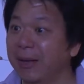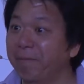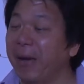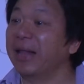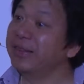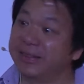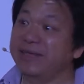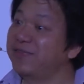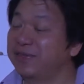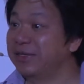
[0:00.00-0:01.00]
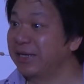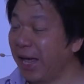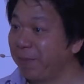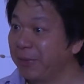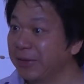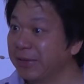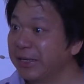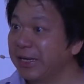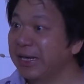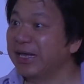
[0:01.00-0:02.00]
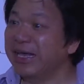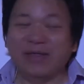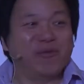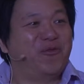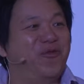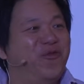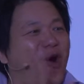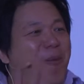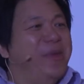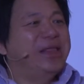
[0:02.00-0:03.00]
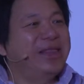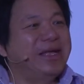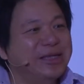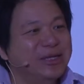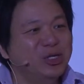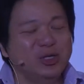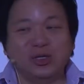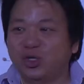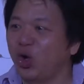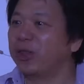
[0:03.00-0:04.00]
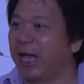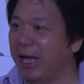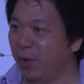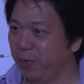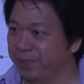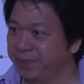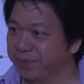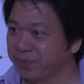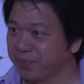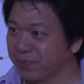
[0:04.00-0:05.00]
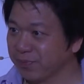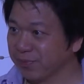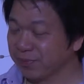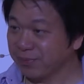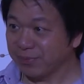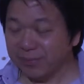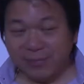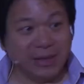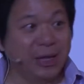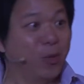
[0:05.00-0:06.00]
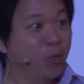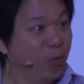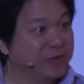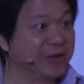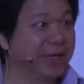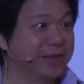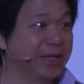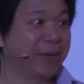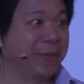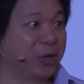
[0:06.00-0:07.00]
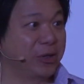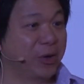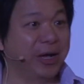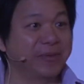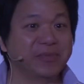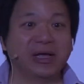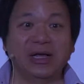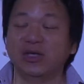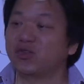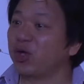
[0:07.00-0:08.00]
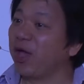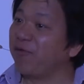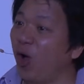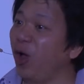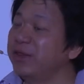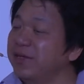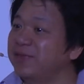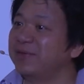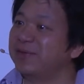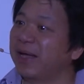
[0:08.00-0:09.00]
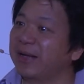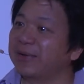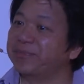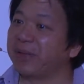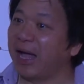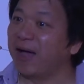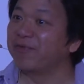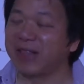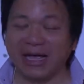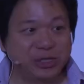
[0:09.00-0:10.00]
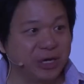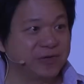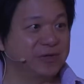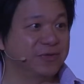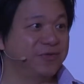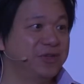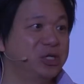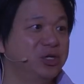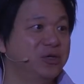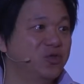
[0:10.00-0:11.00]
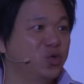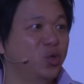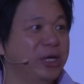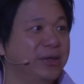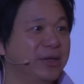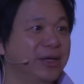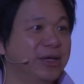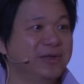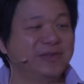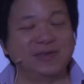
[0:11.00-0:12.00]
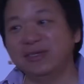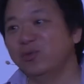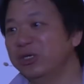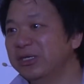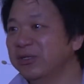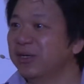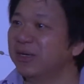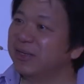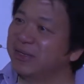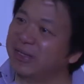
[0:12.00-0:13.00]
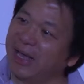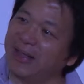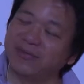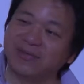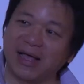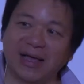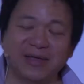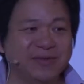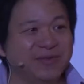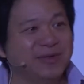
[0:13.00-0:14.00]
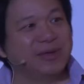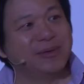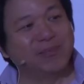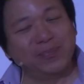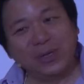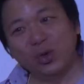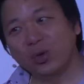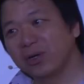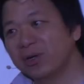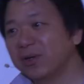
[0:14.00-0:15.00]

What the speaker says: But this didn't happen. It vomited Jonah out. Now, once again, think about it, all right? So you have all these half-digested fish, squid, seaweed, enzymes, puke,